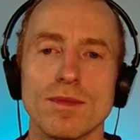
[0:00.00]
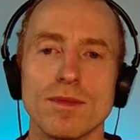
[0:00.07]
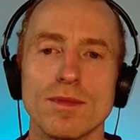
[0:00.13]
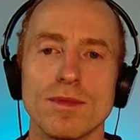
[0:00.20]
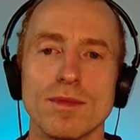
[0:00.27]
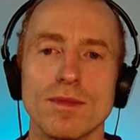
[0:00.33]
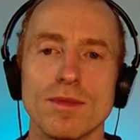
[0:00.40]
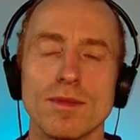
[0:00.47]

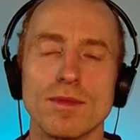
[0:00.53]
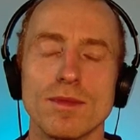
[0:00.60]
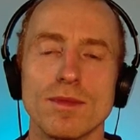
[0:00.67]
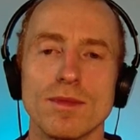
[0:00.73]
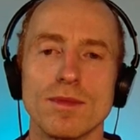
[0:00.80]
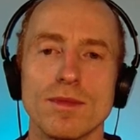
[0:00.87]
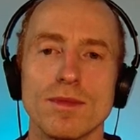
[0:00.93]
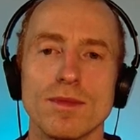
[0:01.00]

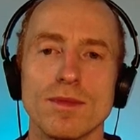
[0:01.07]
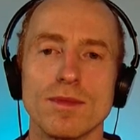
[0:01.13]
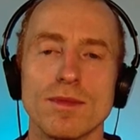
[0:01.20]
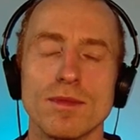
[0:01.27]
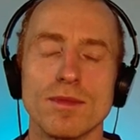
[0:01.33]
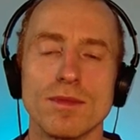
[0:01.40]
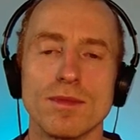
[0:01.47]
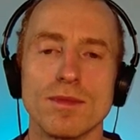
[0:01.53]

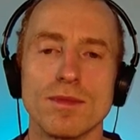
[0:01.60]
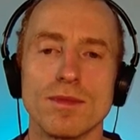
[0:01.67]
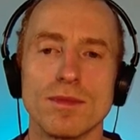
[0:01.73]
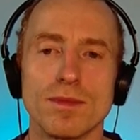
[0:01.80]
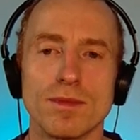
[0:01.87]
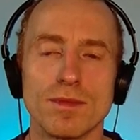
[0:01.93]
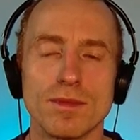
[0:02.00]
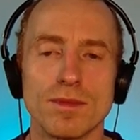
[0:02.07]

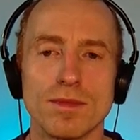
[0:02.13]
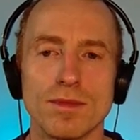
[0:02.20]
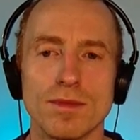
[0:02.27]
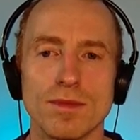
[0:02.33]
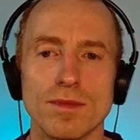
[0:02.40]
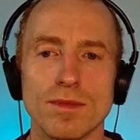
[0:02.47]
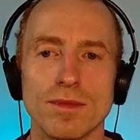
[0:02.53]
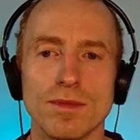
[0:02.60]

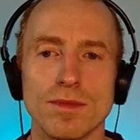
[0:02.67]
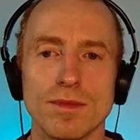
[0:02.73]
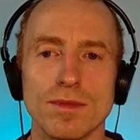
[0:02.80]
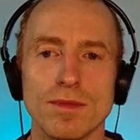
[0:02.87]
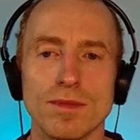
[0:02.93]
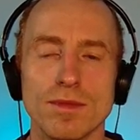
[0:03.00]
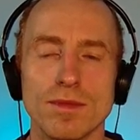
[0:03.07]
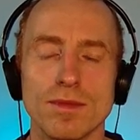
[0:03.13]

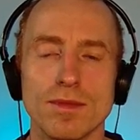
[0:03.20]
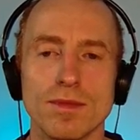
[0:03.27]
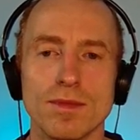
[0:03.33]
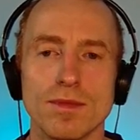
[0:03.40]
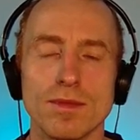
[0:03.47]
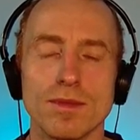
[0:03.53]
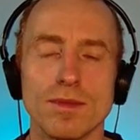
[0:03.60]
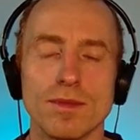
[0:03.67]

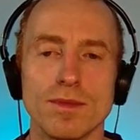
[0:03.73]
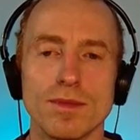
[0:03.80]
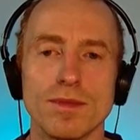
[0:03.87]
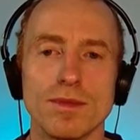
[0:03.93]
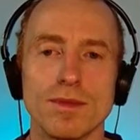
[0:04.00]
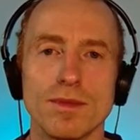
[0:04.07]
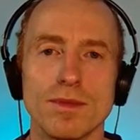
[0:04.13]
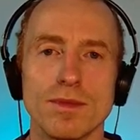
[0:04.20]

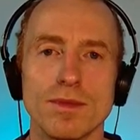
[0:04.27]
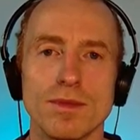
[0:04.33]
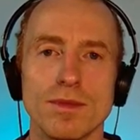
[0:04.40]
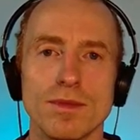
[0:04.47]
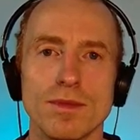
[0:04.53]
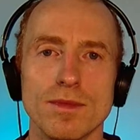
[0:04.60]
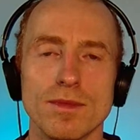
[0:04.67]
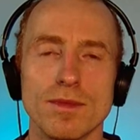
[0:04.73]

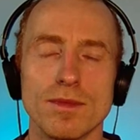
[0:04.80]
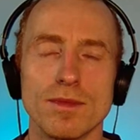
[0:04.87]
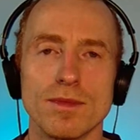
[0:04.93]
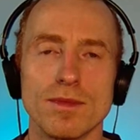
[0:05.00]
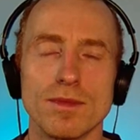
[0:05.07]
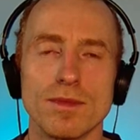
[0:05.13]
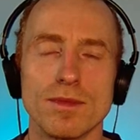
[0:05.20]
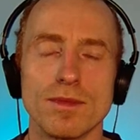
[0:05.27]

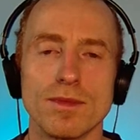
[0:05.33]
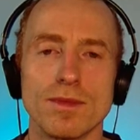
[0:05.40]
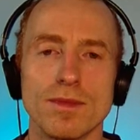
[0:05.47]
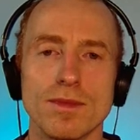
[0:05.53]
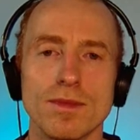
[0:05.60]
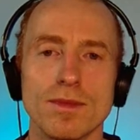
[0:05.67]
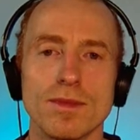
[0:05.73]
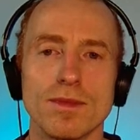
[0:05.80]

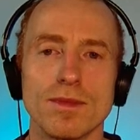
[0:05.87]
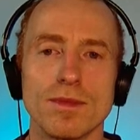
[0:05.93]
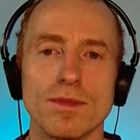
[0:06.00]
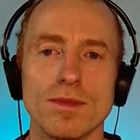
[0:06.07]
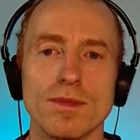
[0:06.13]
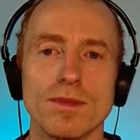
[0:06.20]
(silent)